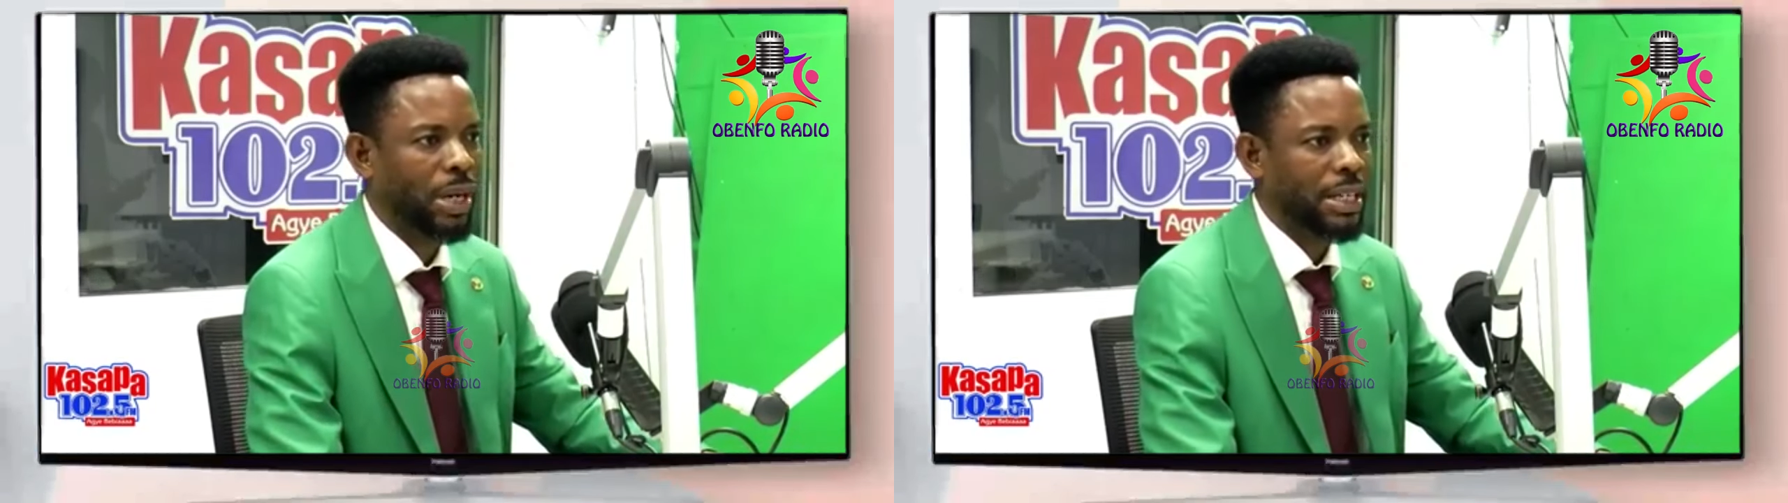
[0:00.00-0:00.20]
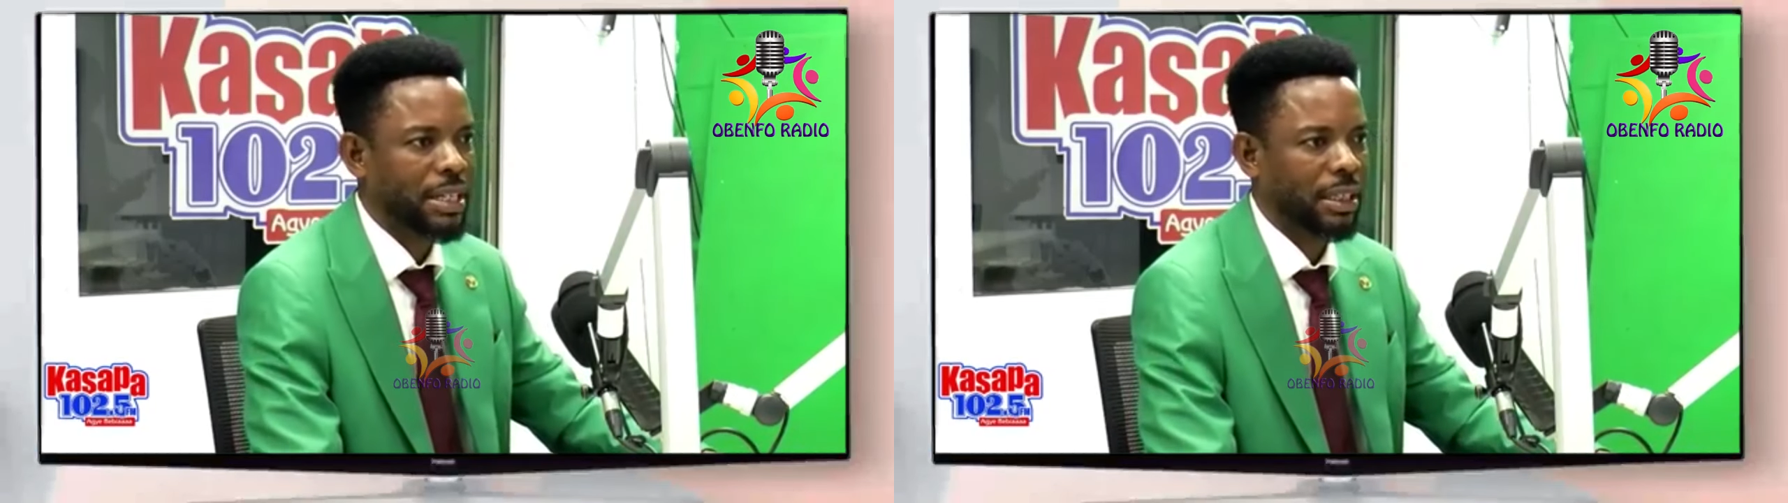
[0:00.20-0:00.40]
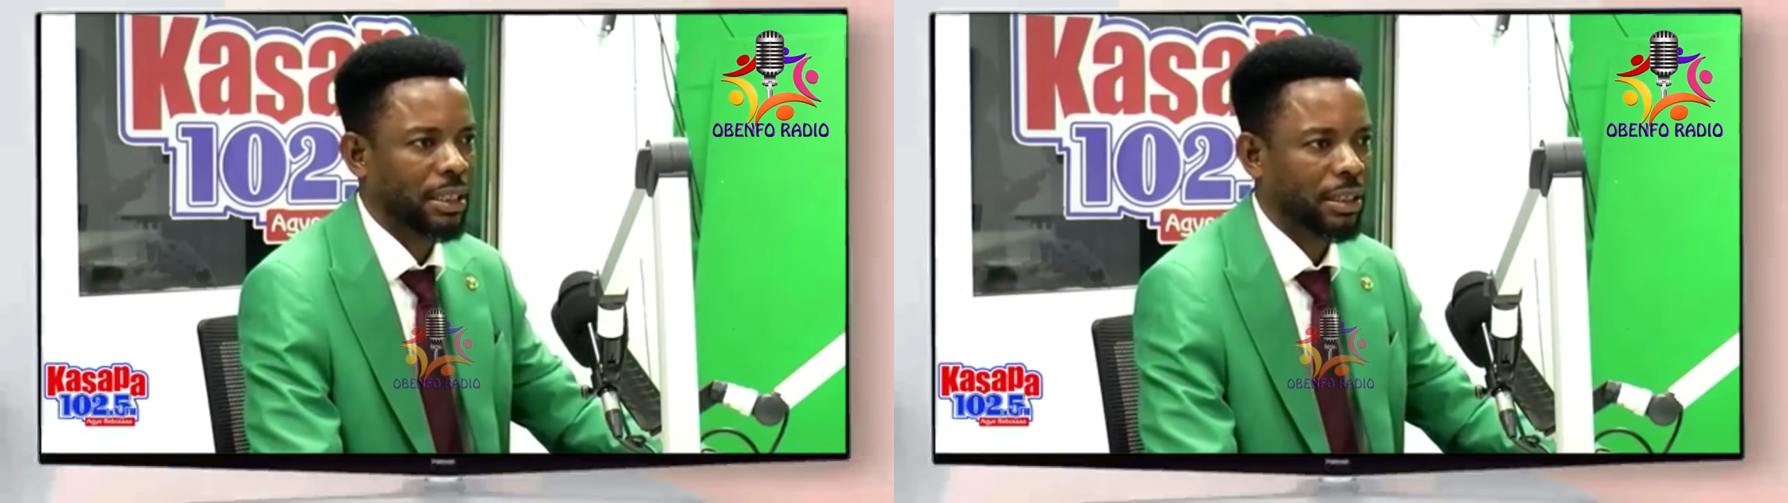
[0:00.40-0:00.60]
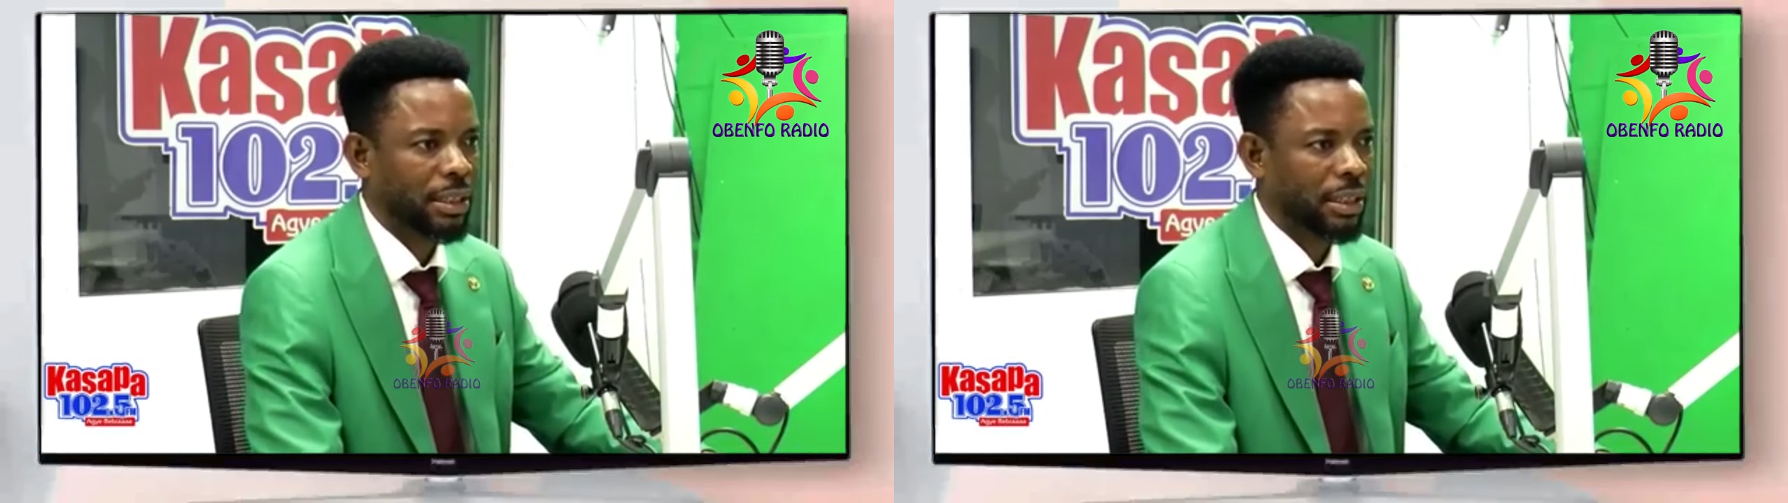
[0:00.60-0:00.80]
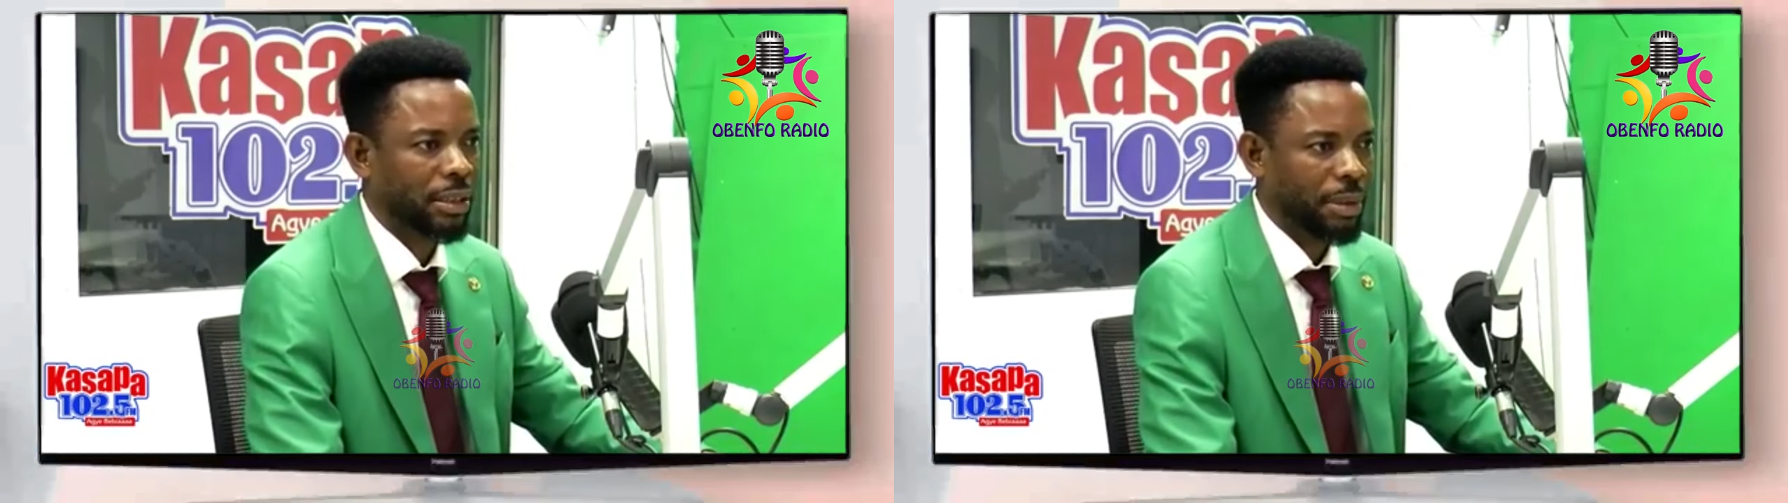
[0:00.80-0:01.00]
year.
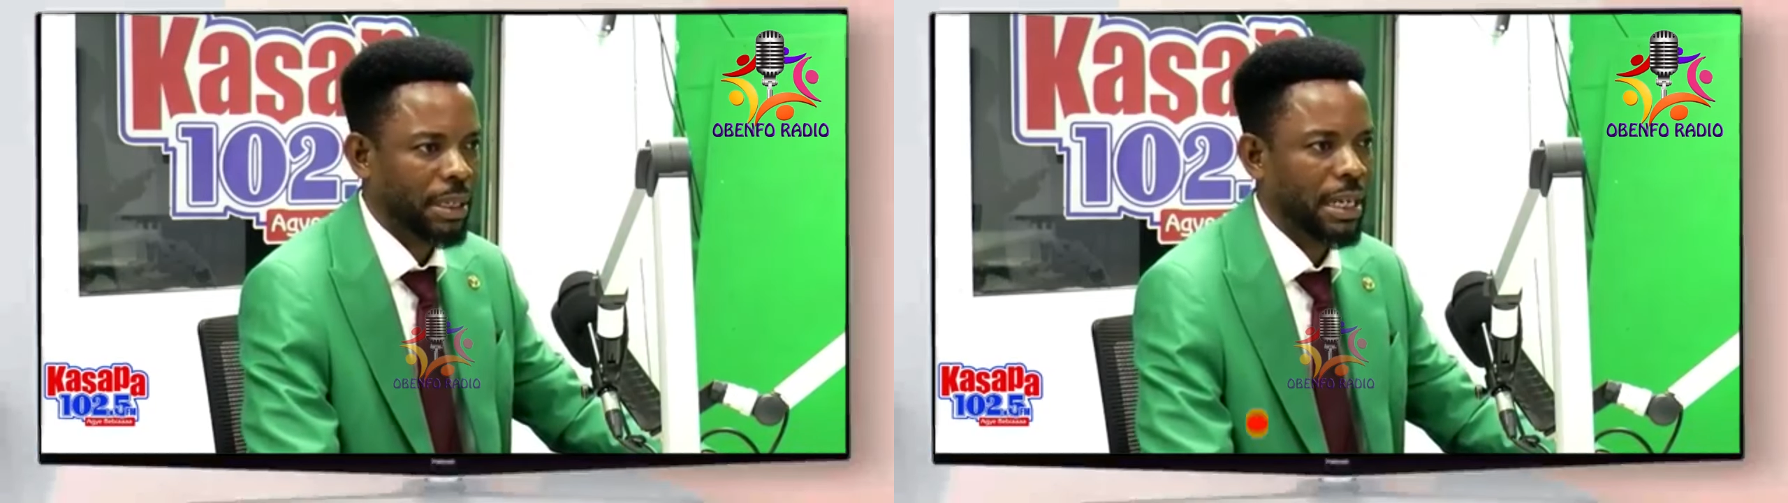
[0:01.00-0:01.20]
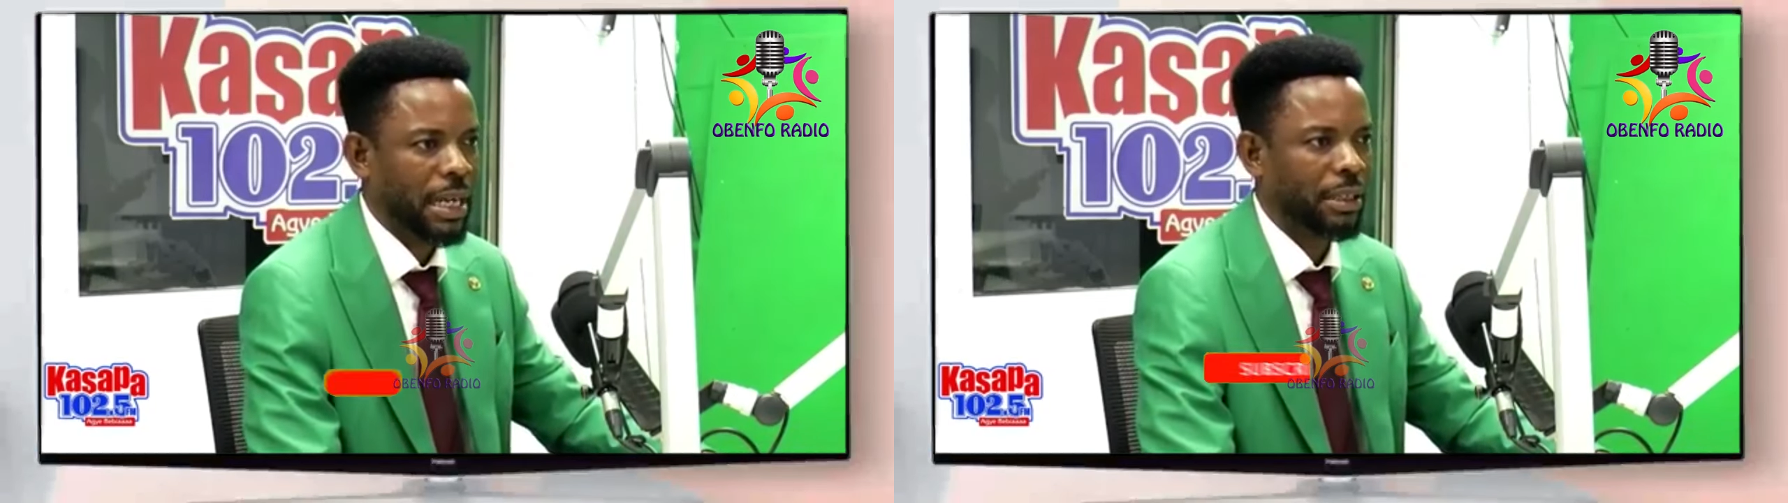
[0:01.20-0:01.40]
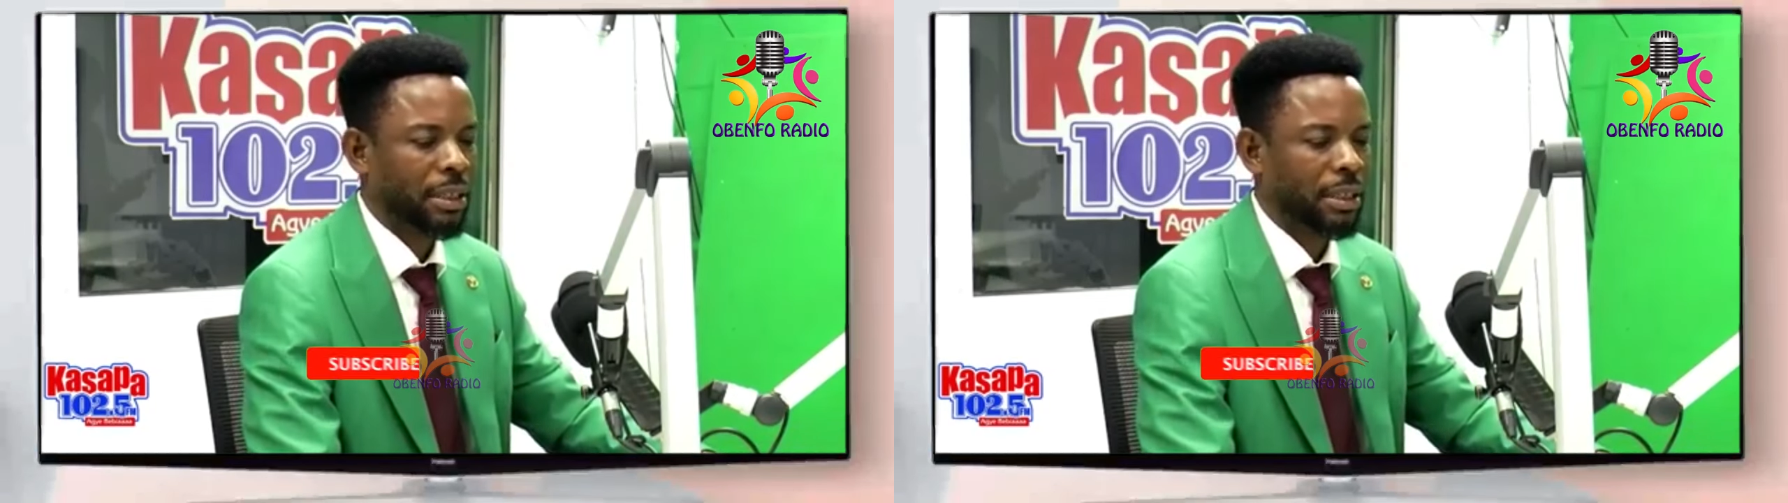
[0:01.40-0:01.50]
Habakaya,